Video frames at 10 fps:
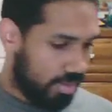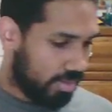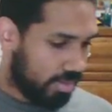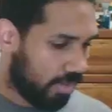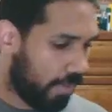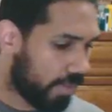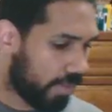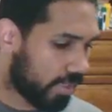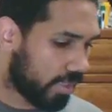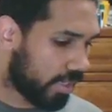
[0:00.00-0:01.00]
So
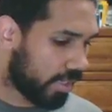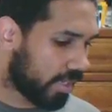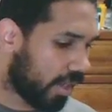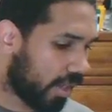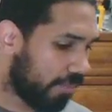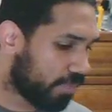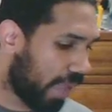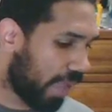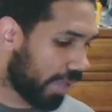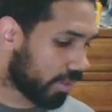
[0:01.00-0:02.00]
basically, he comes
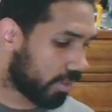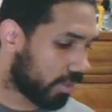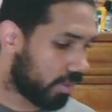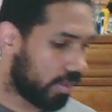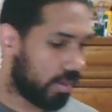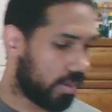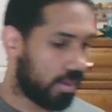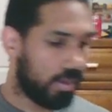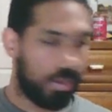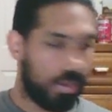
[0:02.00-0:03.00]
back
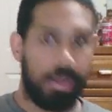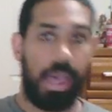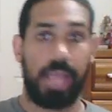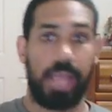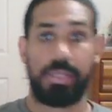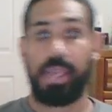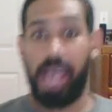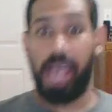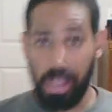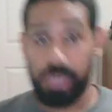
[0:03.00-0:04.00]
as
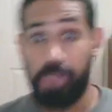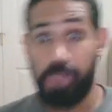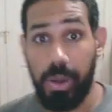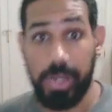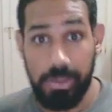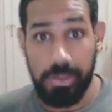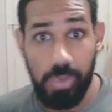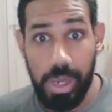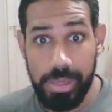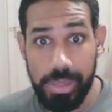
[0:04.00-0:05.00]
Hellspawn,
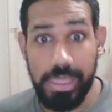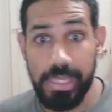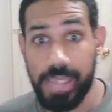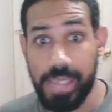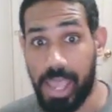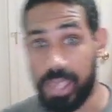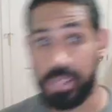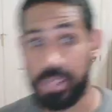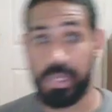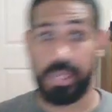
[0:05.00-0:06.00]
what this guy
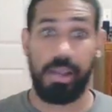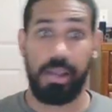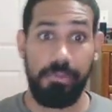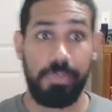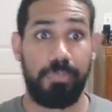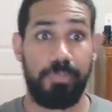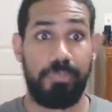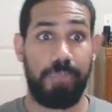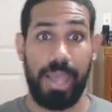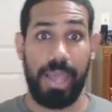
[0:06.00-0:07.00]
is. He comes
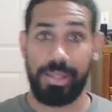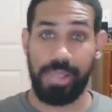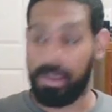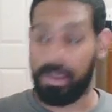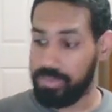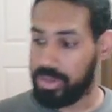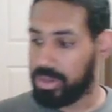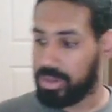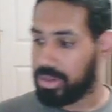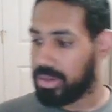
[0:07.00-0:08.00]
back to life,
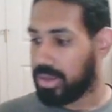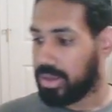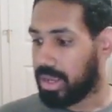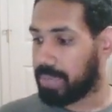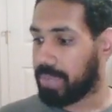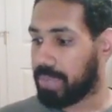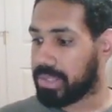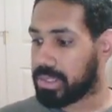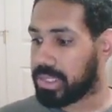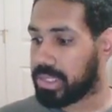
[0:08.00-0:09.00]
and
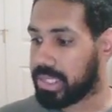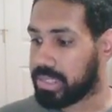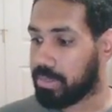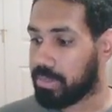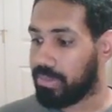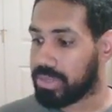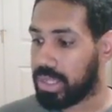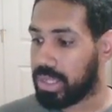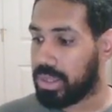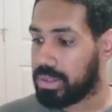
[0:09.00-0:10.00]
basically he's supposed
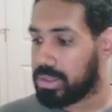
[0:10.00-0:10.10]
to